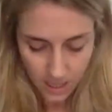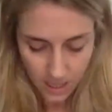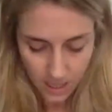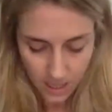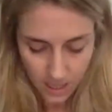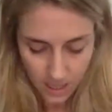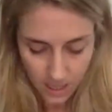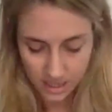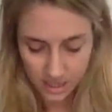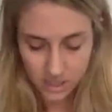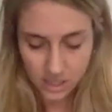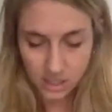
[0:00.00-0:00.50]

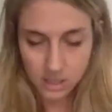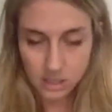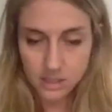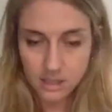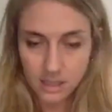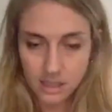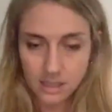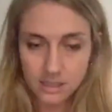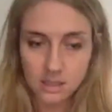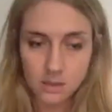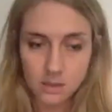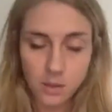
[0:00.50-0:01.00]
And she
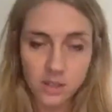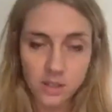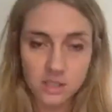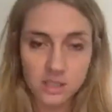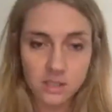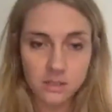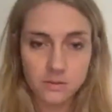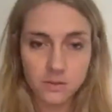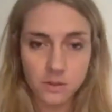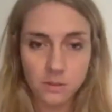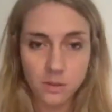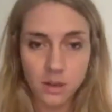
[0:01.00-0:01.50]
tested
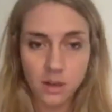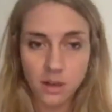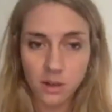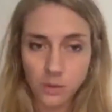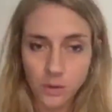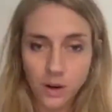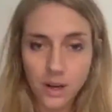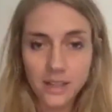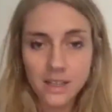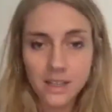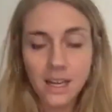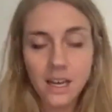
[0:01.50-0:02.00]
positive for
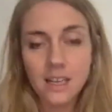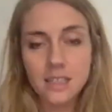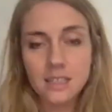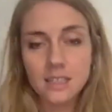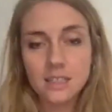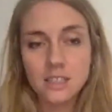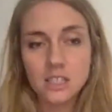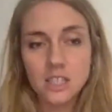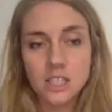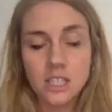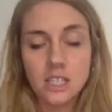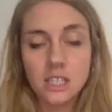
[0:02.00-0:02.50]
marijuana,
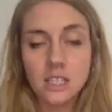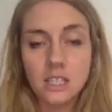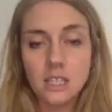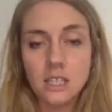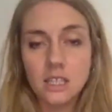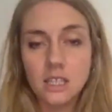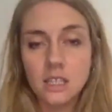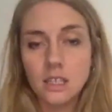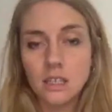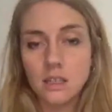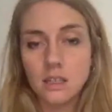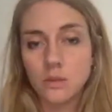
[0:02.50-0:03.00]
and
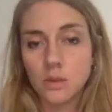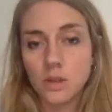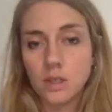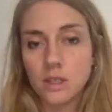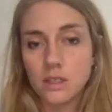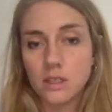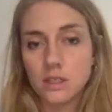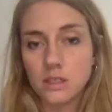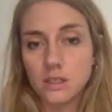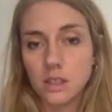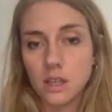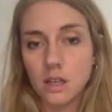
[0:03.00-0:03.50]
she
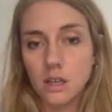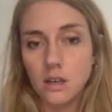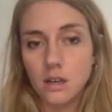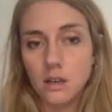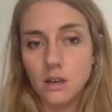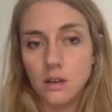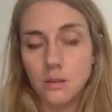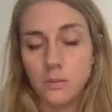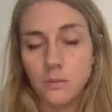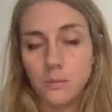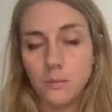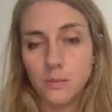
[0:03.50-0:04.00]
was
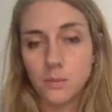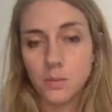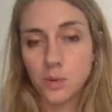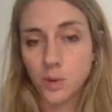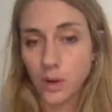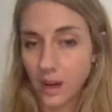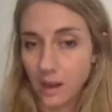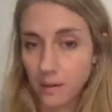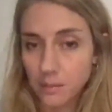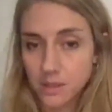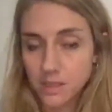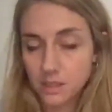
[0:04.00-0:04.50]
um,
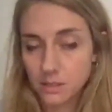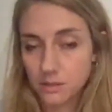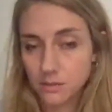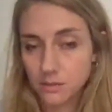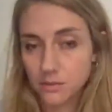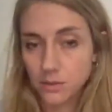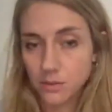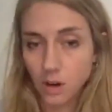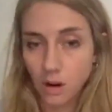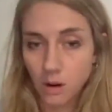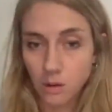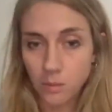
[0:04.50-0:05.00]
prohibited
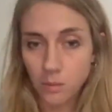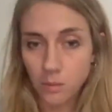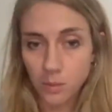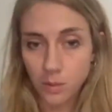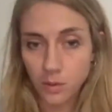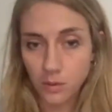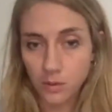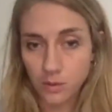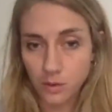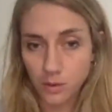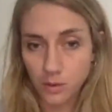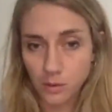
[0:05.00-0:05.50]
from
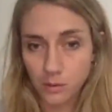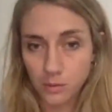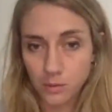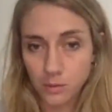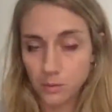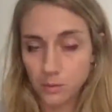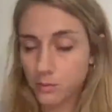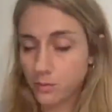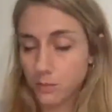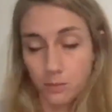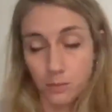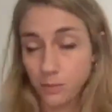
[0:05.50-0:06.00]

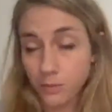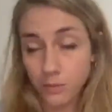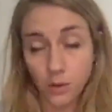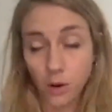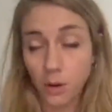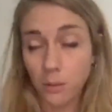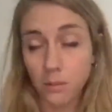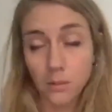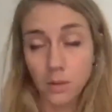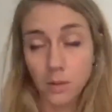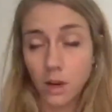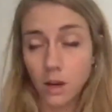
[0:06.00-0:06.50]
perform
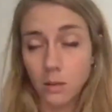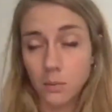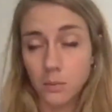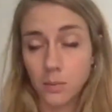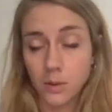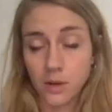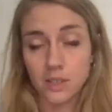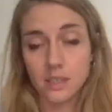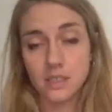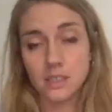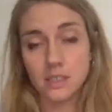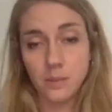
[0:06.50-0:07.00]
from uh,
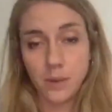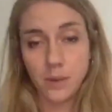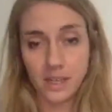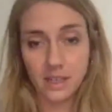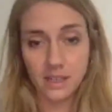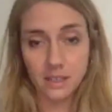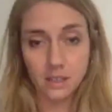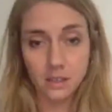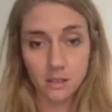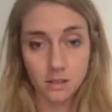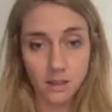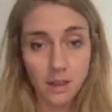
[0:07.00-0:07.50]

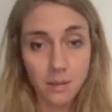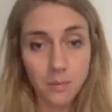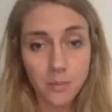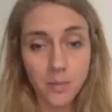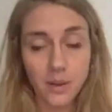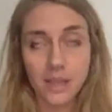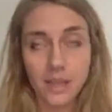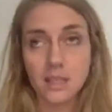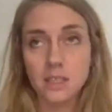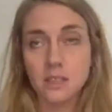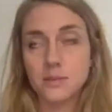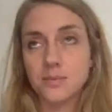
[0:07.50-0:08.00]
participating in the
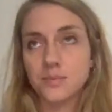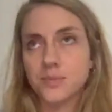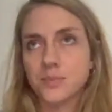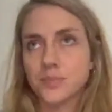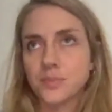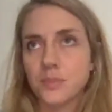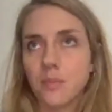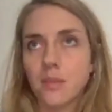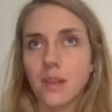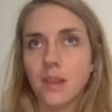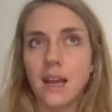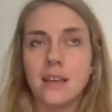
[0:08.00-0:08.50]
Olympics.
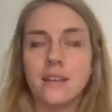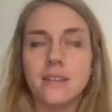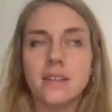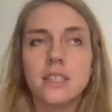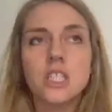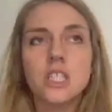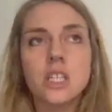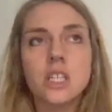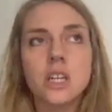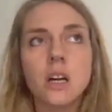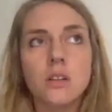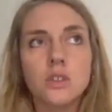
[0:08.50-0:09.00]
I think
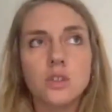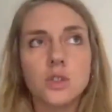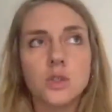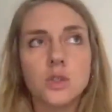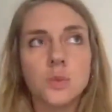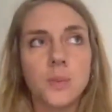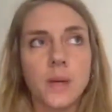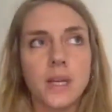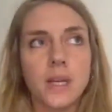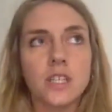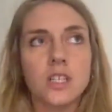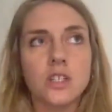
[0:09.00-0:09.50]
she got a
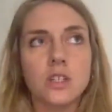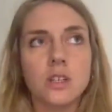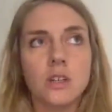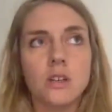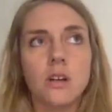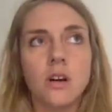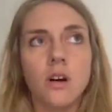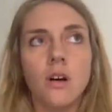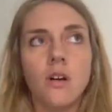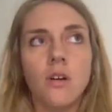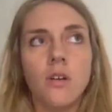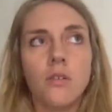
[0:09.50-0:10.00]
suspension
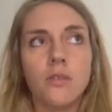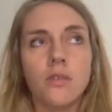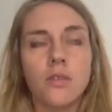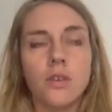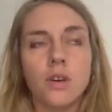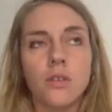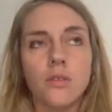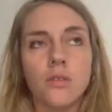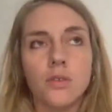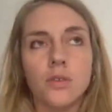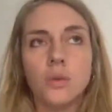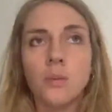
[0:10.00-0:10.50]
of
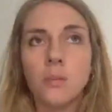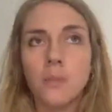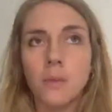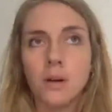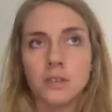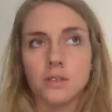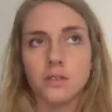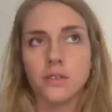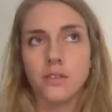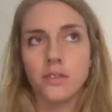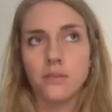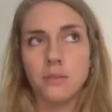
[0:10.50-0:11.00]
a few
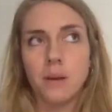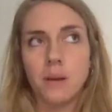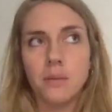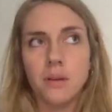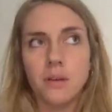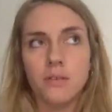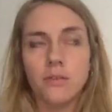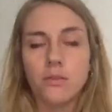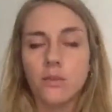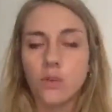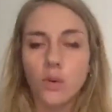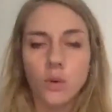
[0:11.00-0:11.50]
months, maybe
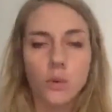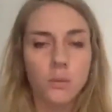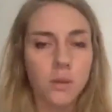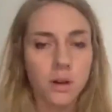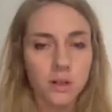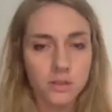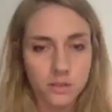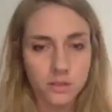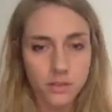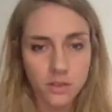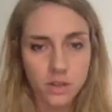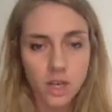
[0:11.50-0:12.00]
four
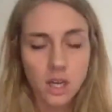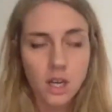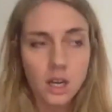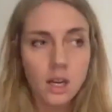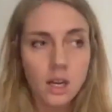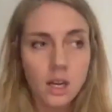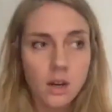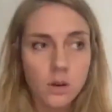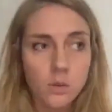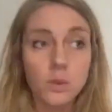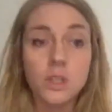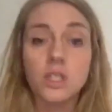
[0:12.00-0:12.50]
months,
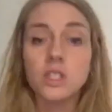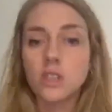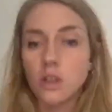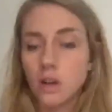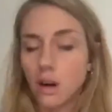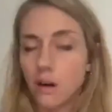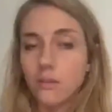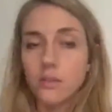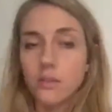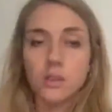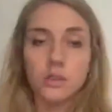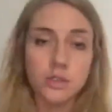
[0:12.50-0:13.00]
which
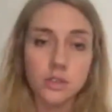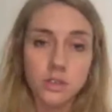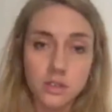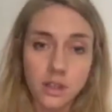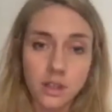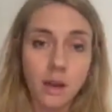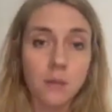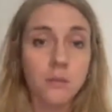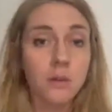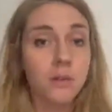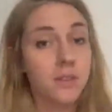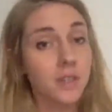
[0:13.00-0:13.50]
covered the
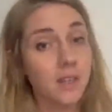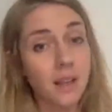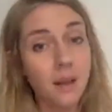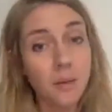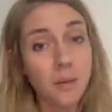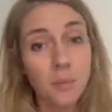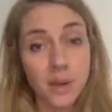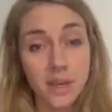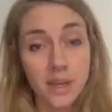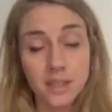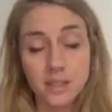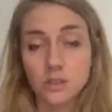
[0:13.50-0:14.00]
time of the
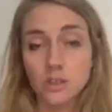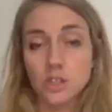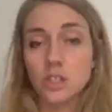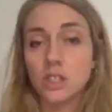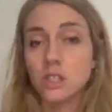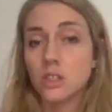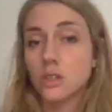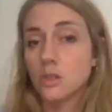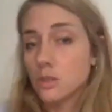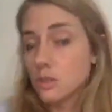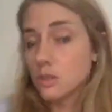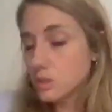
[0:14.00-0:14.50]
Olympics, so
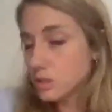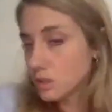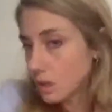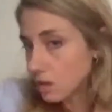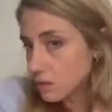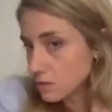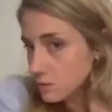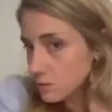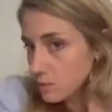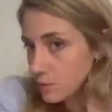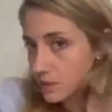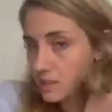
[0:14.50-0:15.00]
she could
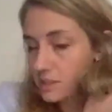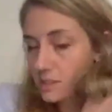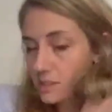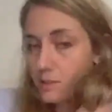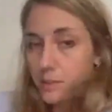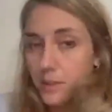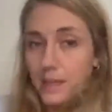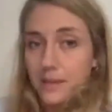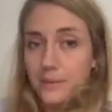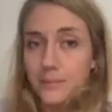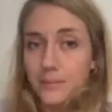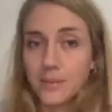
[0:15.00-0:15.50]
not
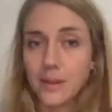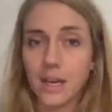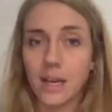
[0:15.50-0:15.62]
participate.